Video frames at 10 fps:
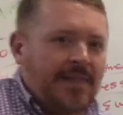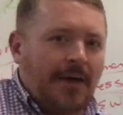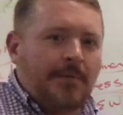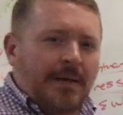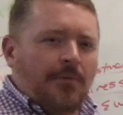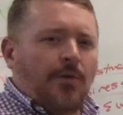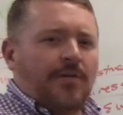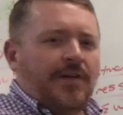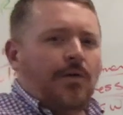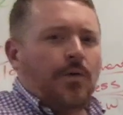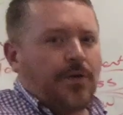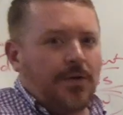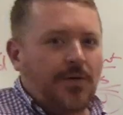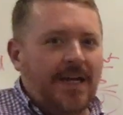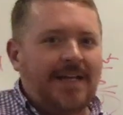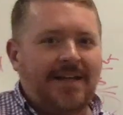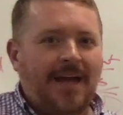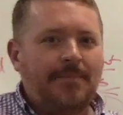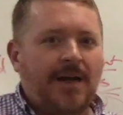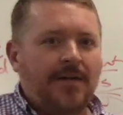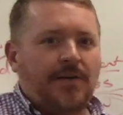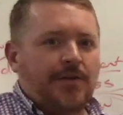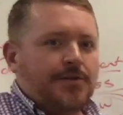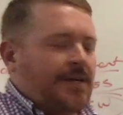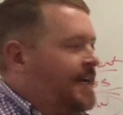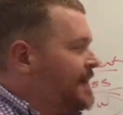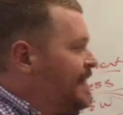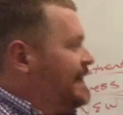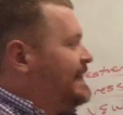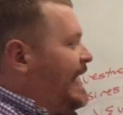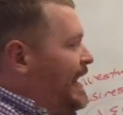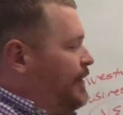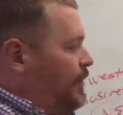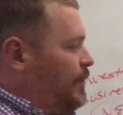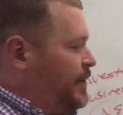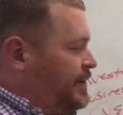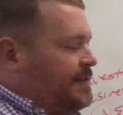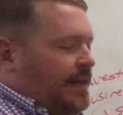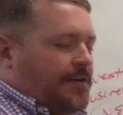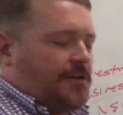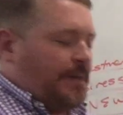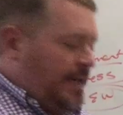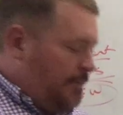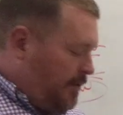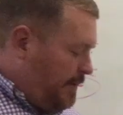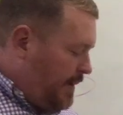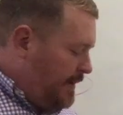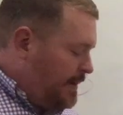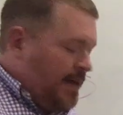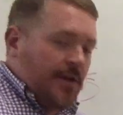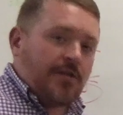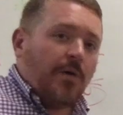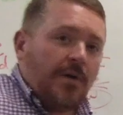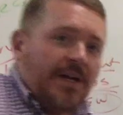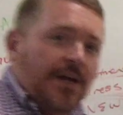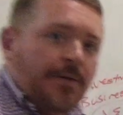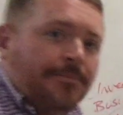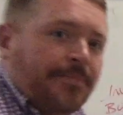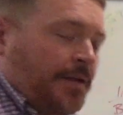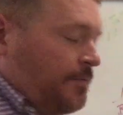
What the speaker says: That would be more of a North Korea type kind of country, that they're the ones that are spending more money. So what do?